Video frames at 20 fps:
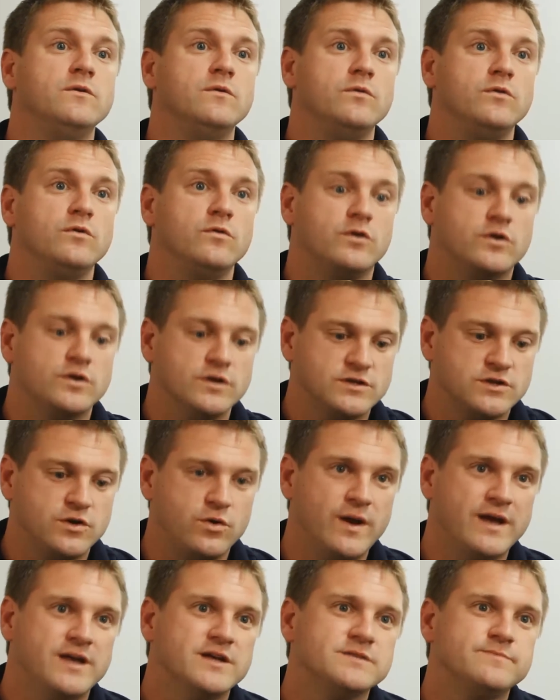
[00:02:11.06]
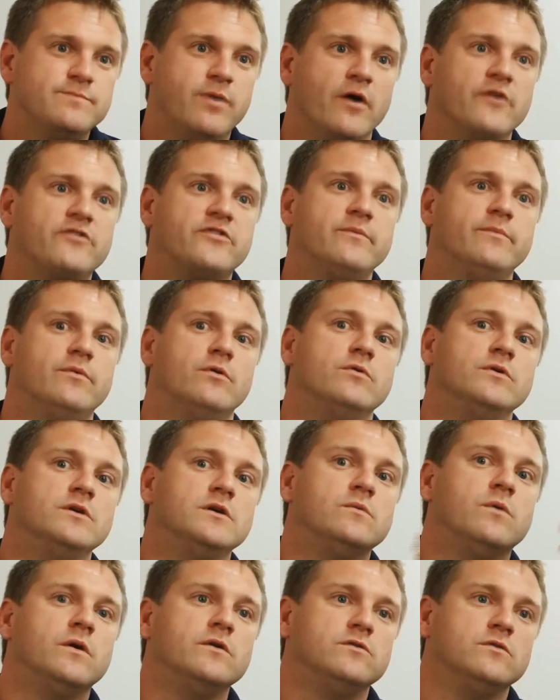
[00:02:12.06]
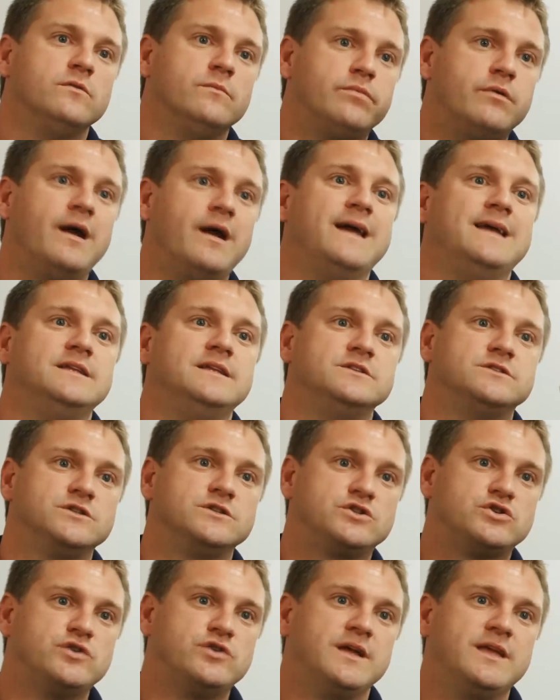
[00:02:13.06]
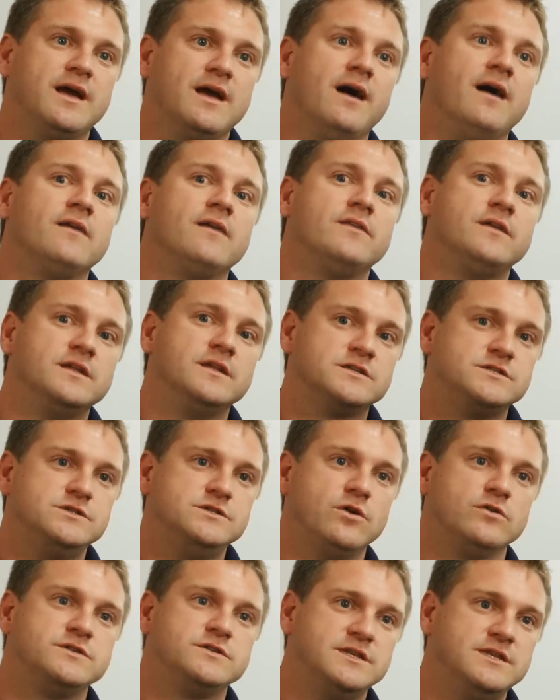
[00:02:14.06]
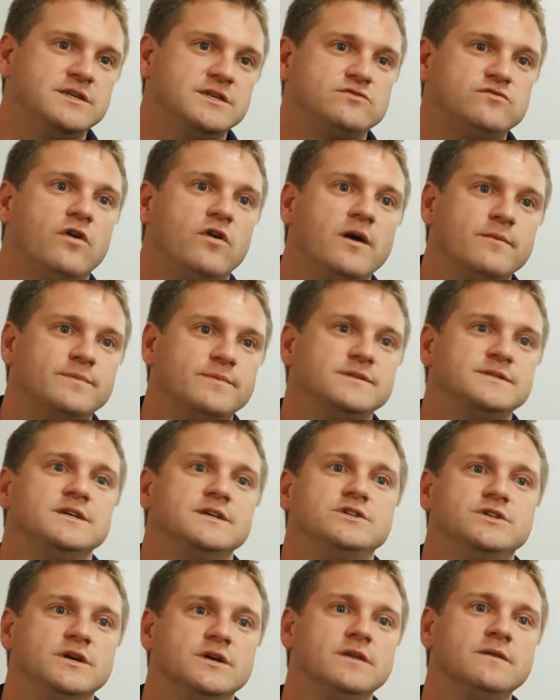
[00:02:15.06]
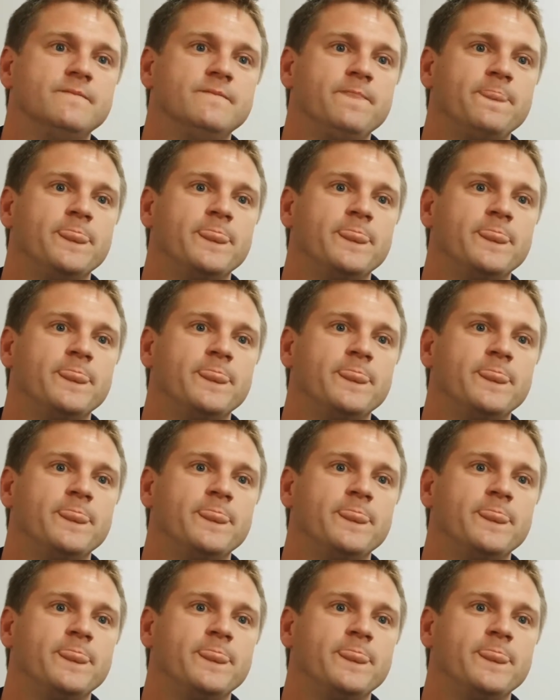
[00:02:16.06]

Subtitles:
you as quick as possible, you want your brain to trigger that it's not in its right position,